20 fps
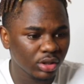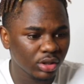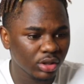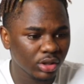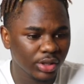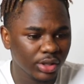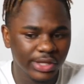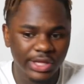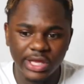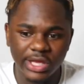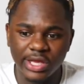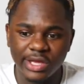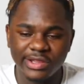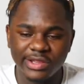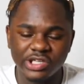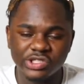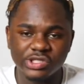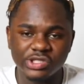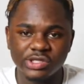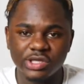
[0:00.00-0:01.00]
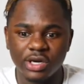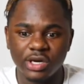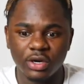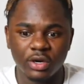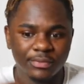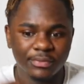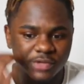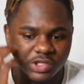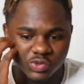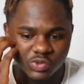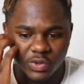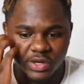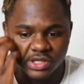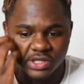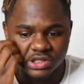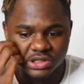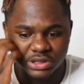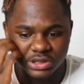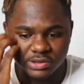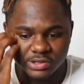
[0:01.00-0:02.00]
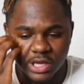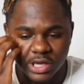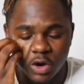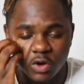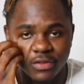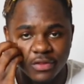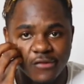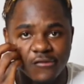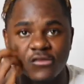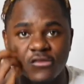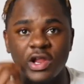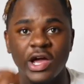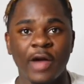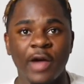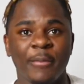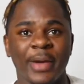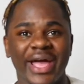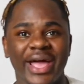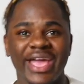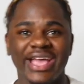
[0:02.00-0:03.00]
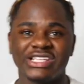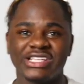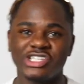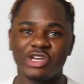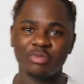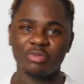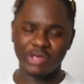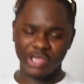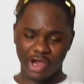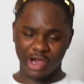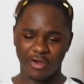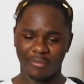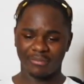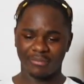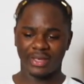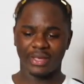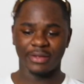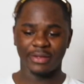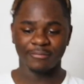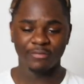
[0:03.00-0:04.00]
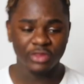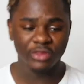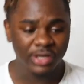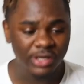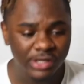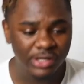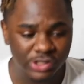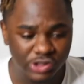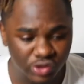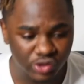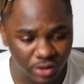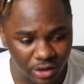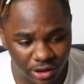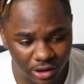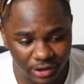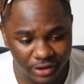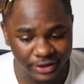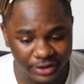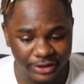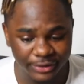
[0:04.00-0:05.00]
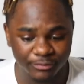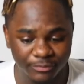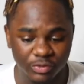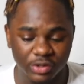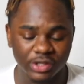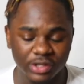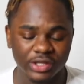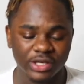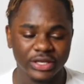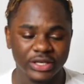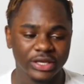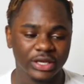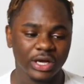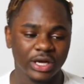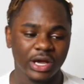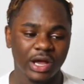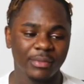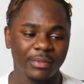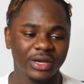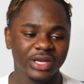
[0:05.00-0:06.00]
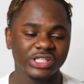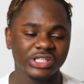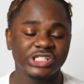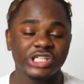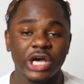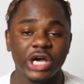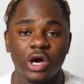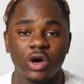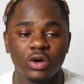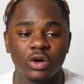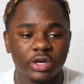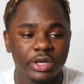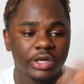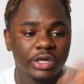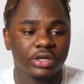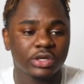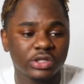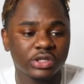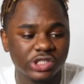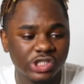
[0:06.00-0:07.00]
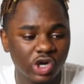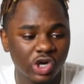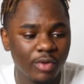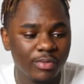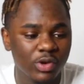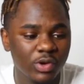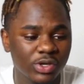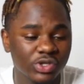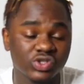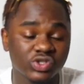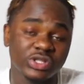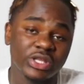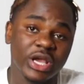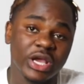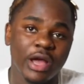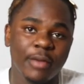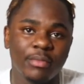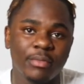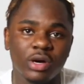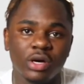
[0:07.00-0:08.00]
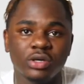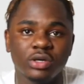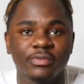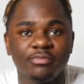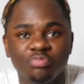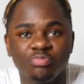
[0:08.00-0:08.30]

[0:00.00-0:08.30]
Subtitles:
Yeah, that's what it seems like on the flag. But hey, check me out, man. So I'ma let y'all tell me what you think about